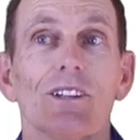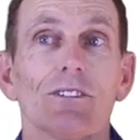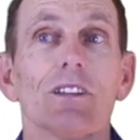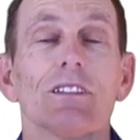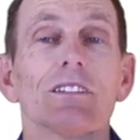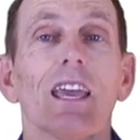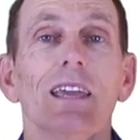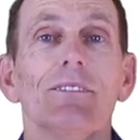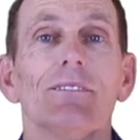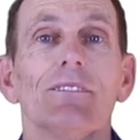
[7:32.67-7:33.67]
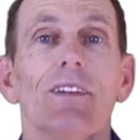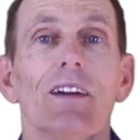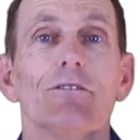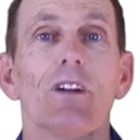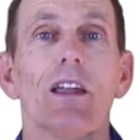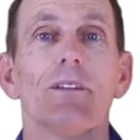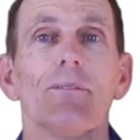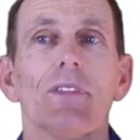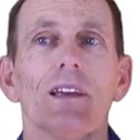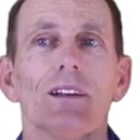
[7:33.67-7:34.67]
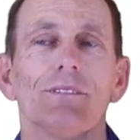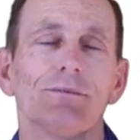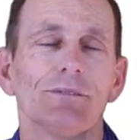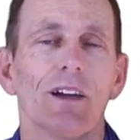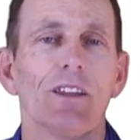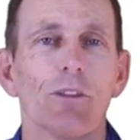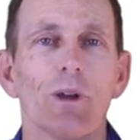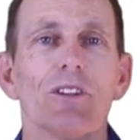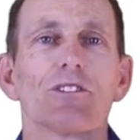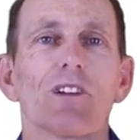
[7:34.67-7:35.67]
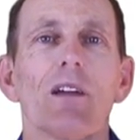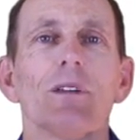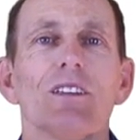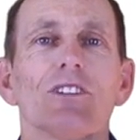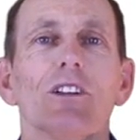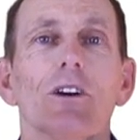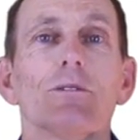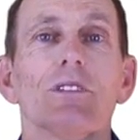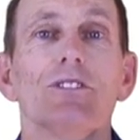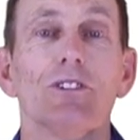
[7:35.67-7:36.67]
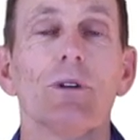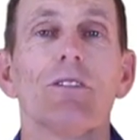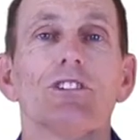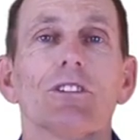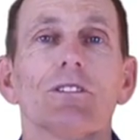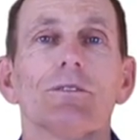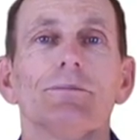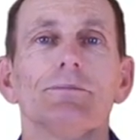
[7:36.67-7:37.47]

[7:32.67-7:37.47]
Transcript: So this is Kate and Fred. Another way to describe it is all nodes that do have children.